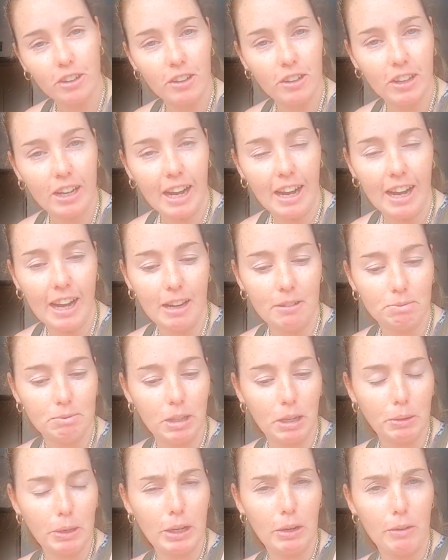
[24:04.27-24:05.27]
I'm
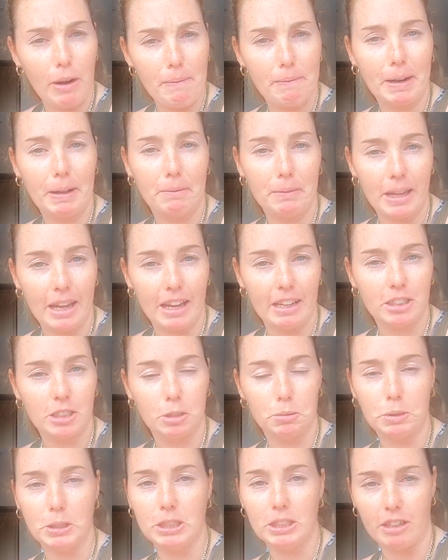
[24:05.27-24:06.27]
going to wrap it up there, just
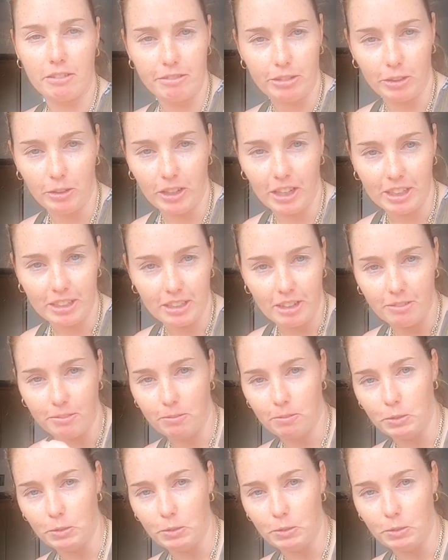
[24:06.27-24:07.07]
because I feel like I've